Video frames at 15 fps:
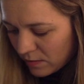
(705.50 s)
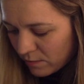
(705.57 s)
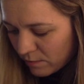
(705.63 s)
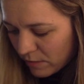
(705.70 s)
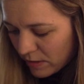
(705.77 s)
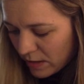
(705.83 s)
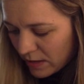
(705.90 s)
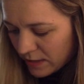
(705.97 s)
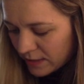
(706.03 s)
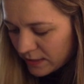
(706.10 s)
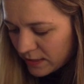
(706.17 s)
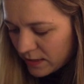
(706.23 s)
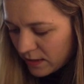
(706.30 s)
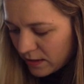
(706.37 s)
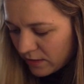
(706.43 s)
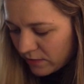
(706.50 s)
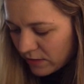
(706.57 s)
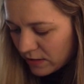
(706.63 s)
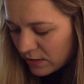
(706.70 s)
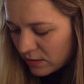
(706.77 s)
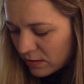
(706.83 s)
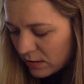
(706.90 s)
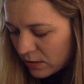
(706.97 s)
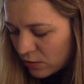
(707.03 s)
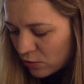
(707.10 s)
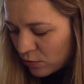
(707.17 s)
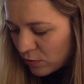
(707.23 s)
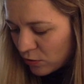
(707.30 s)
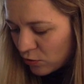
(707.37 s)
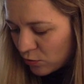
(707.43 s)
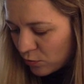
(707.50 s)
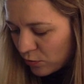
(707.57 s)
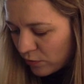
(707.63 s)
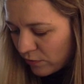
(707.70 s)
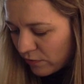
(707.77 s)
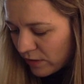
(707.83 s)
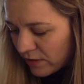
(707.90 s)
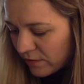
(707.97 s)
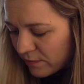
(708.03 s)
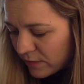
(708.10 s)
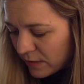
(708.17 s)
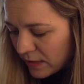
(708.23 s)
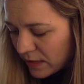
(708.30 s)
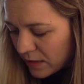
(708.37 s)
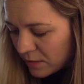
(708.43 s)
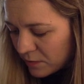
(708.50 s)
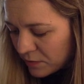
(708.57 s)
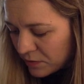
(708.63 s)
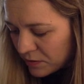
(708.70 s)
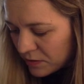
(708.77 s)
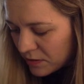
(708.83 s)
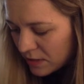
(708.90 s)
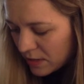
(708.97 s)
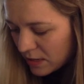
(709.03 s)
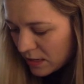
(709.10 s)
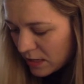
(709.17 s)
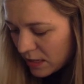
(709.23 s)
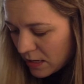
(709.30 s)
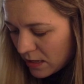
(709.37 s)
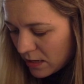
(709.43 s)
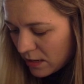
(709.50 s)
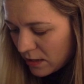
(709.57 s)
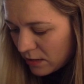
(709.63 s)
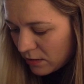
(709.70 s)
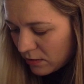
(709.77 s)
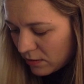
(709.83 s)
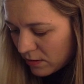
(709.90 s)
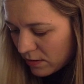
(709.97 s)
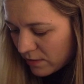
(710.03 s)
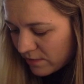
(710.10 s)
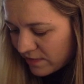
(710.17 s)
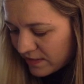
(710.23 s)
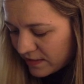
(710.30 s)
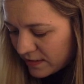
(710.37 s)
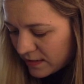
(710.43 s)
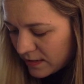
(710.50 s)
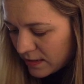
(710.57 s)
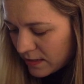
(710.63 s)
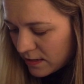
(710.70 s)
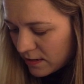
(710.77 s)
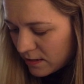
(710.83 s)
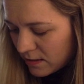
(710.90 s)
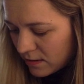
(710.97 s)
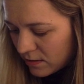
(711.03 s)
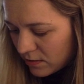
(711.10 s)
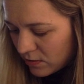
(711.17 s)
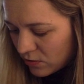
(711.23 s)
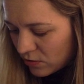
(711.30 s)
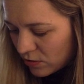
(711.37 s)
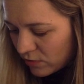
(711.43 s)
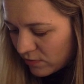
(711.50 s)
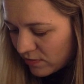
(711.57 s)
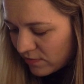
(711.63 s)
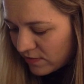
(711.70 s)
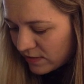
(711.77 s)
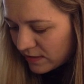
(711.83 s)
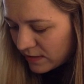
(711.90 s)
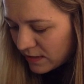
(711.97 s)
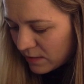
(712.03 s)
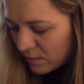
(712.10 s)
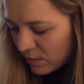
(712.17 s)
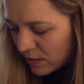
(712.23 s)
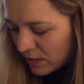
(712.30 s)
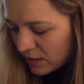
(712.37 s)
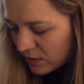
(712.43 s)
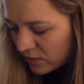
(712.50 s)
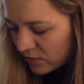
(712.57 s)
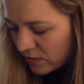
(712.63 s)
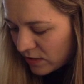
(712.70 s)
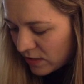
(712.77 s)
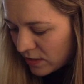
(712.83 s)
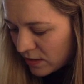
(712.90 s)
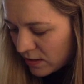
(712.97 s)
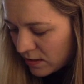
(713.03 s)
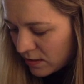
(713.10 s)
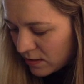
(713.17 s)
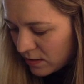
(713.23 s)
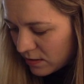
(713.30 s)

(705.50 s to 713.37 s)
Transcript: My I C I have calculated to be two point five milliamps, and uh, V C E is going to be V C minus V E.